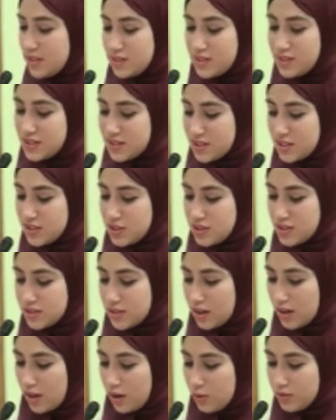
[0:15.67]
Decisions
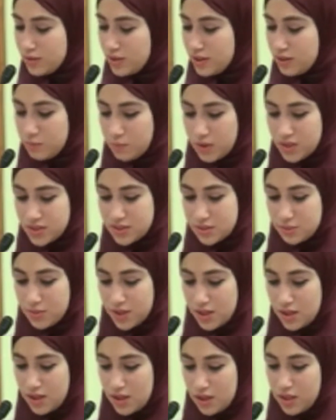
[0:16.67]
around it must
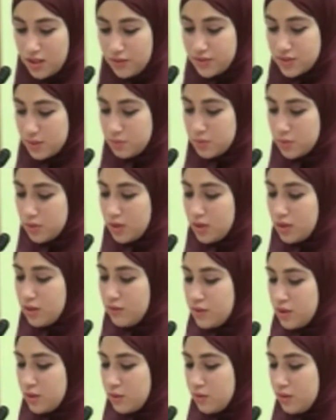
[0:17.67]
be left up to the
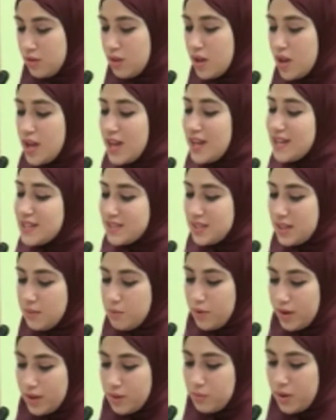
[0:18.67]
individual. Said
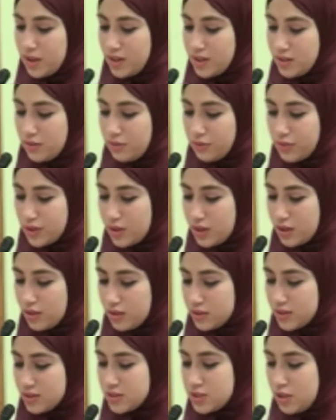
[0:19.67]
by Michael Friedel,
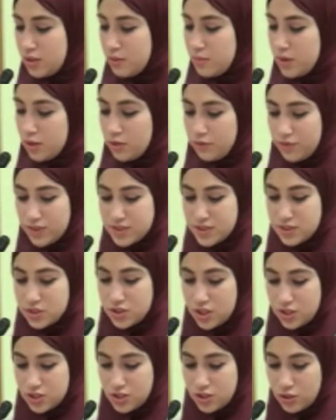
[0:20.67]
the chairman of
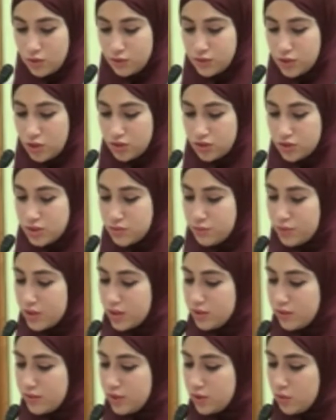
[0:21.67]
Association of Doctors for
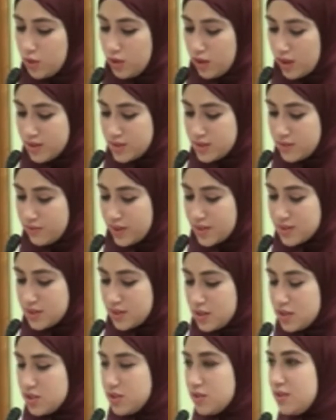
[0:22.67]
Individualized
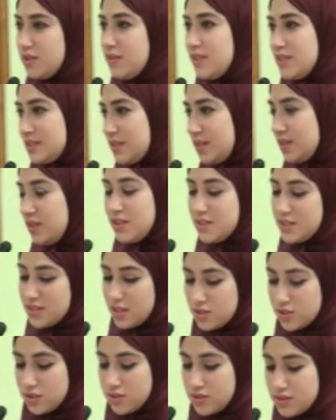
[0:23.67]
Vaccination
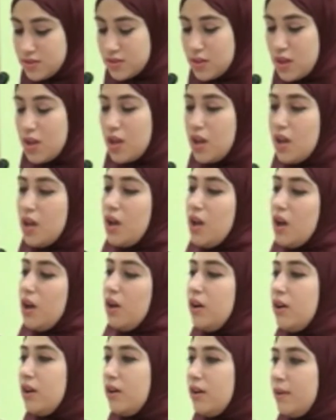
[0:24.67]
Decisions.
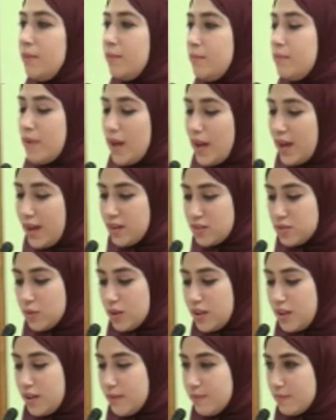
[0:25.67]

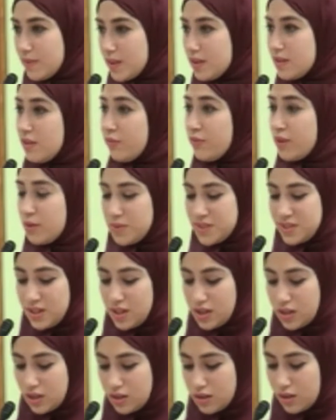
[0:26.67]
Actually, the
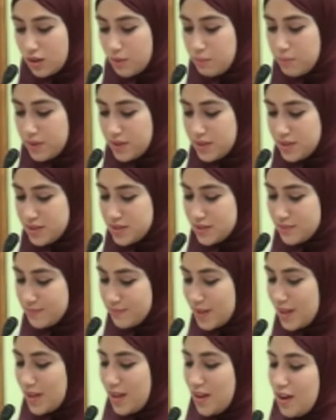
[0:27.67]
pharmaceutical companies
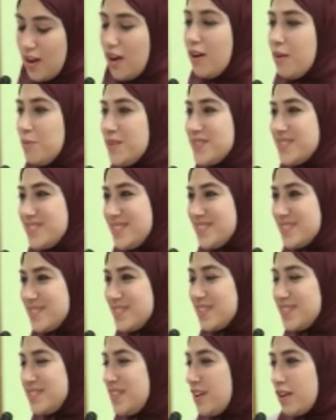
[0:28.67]
are business.
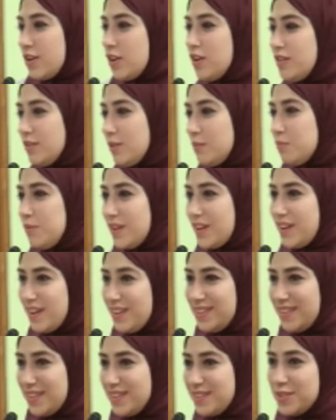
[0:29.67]
They are not
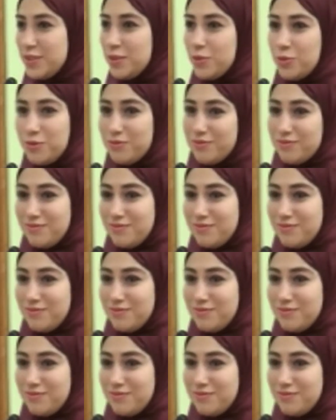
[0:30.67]
obligated to